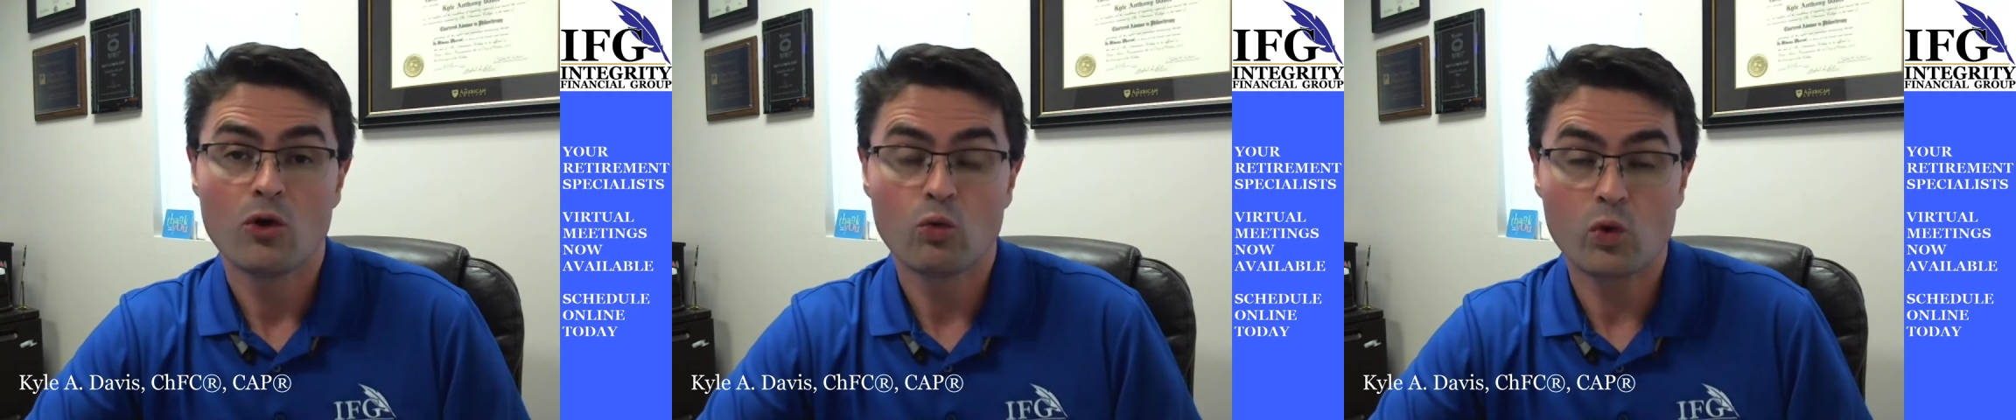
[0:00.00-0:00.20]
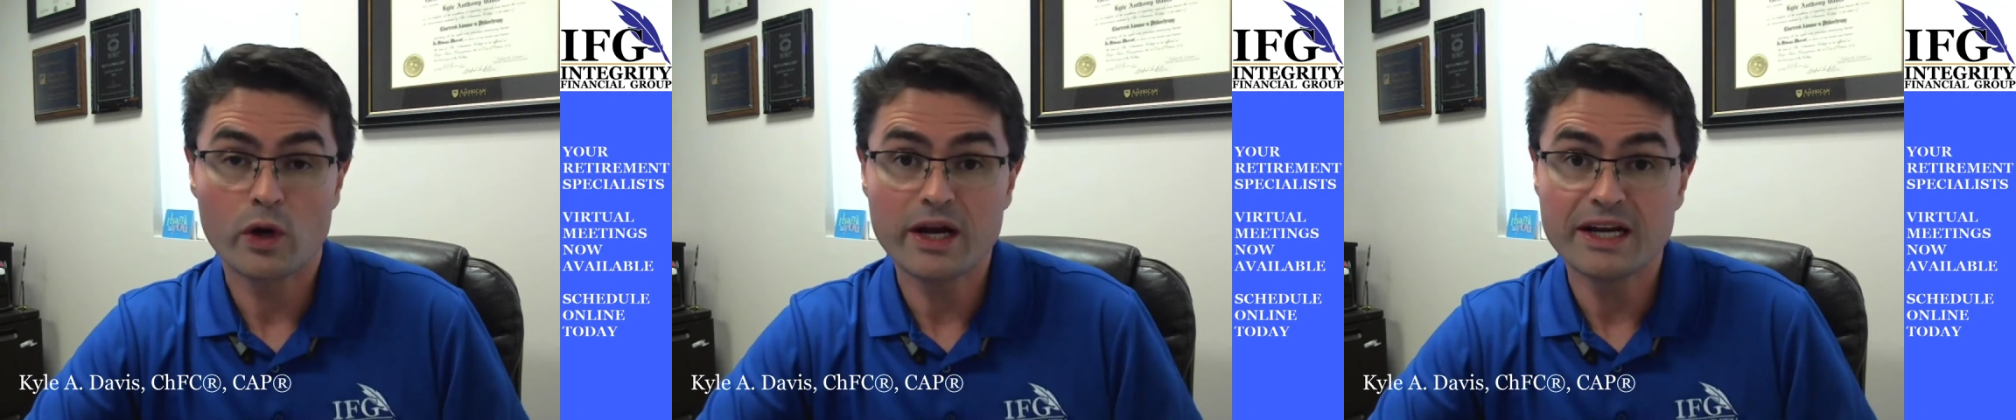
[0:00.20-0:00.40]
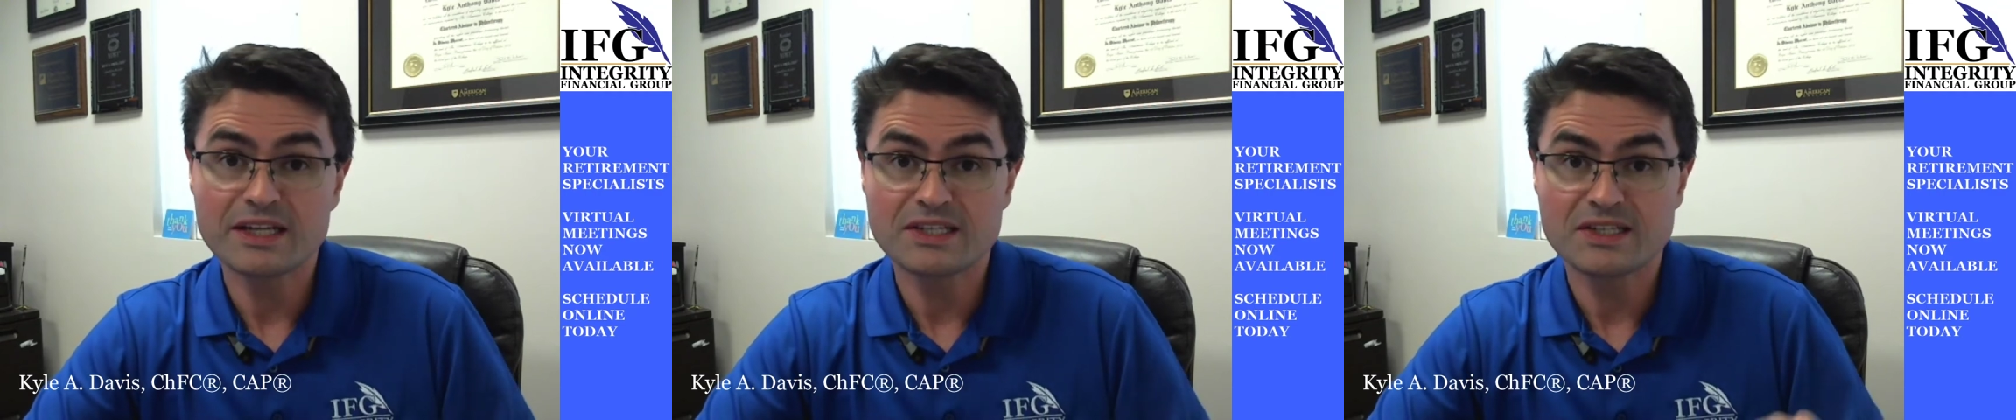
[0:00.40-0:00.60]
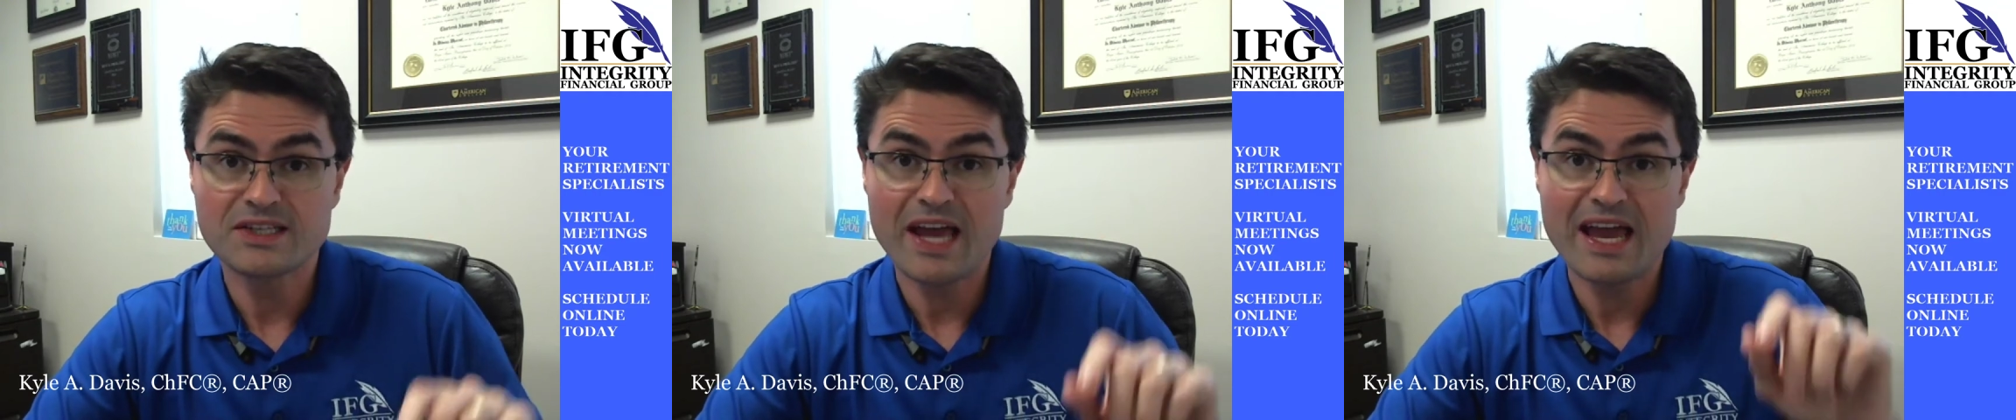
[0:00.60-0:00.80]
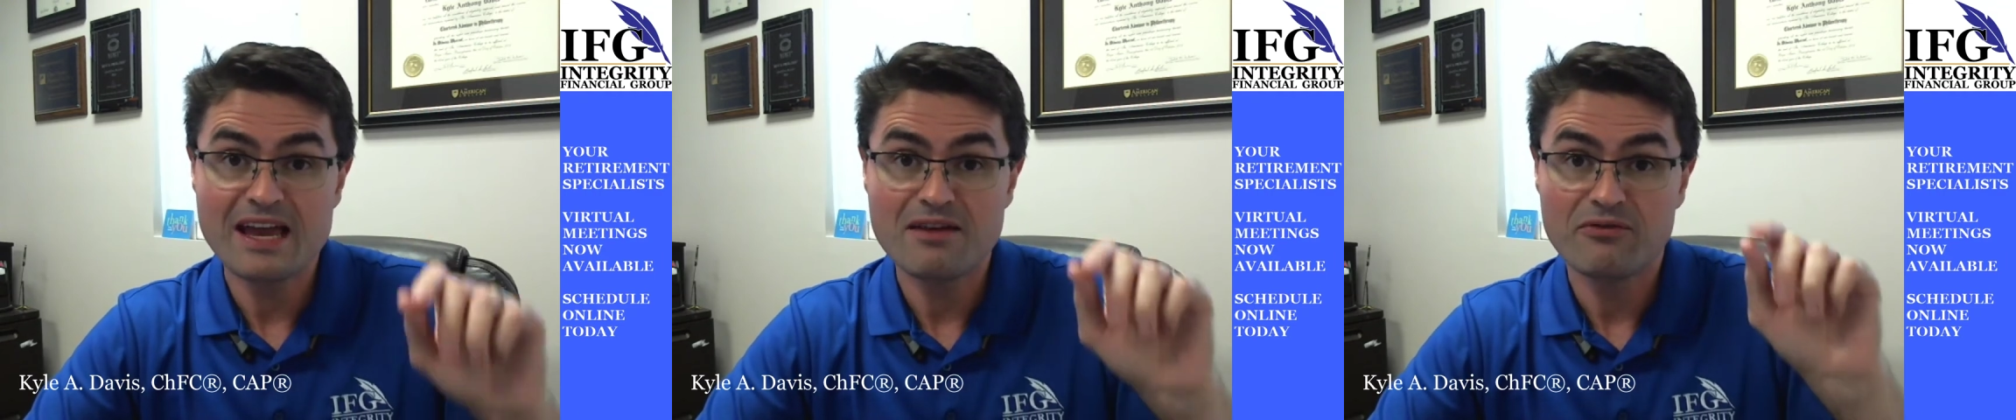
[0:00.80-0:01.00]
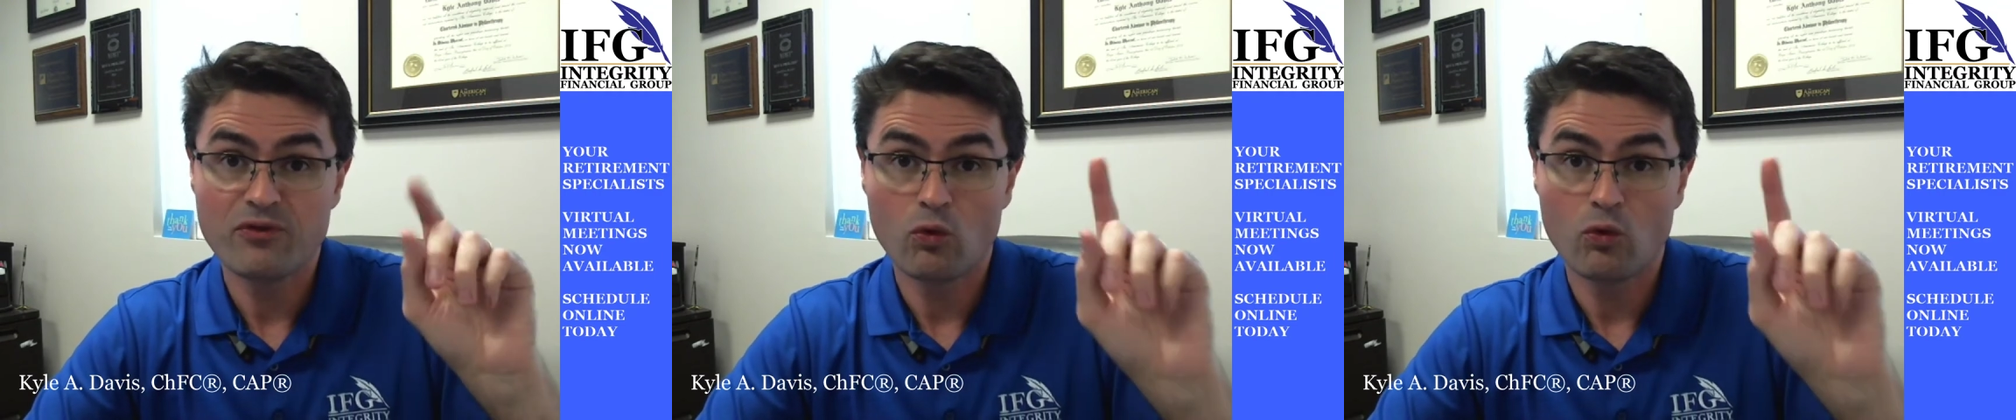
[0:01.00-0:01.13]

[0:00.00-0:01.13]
we're going to save